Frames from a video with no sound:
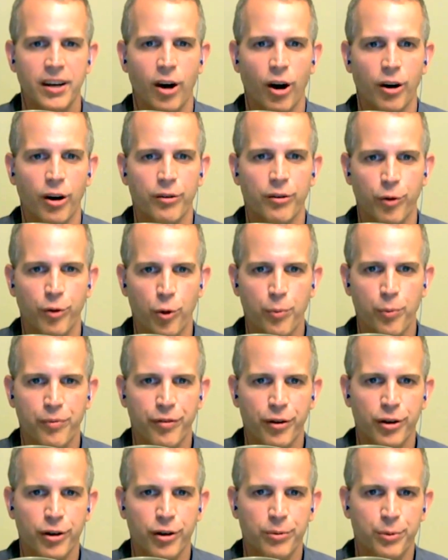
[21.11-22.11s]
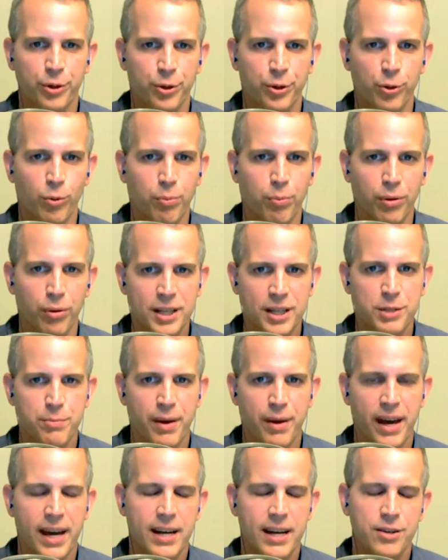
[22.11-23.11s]
our VolpFirm Google+
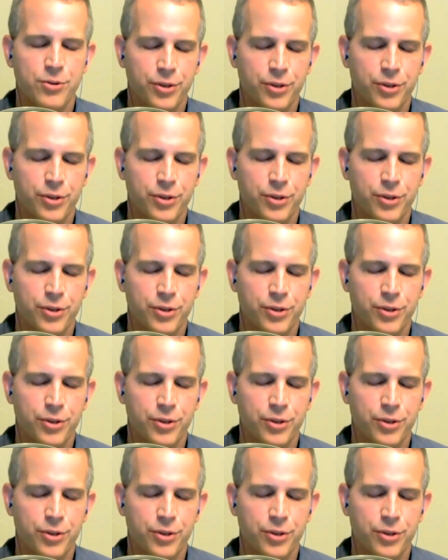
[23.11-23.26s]
page,